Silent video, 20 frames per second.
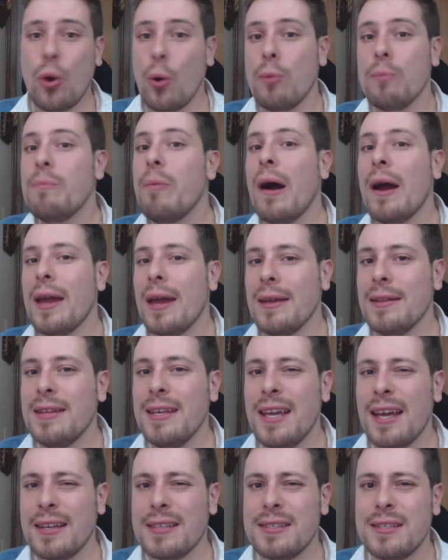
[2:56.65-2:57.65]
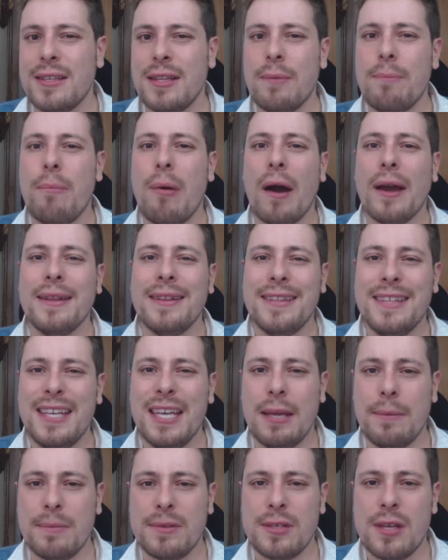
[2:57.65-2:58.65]
don't buy ideas, they buy
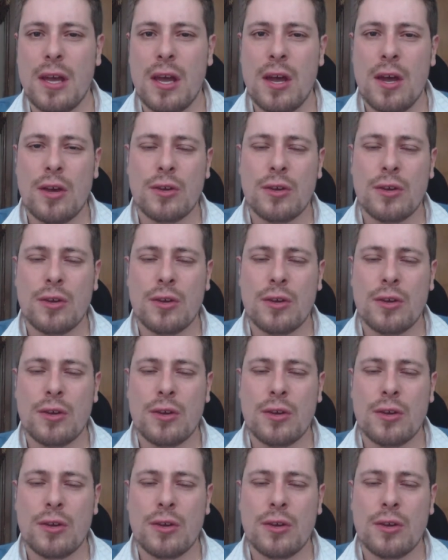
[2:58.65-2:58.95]
teams.